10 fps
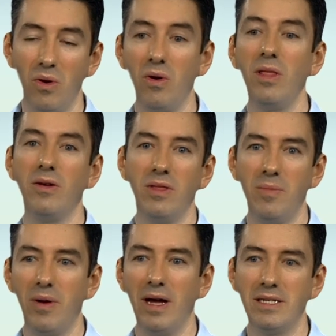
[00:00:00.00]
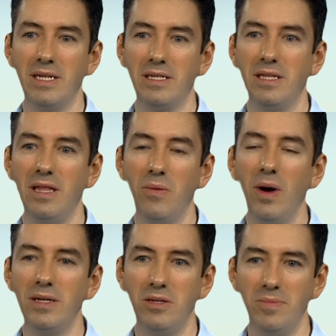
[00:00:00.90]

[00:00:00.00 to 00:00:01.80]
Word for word: earlier in the process than they want to,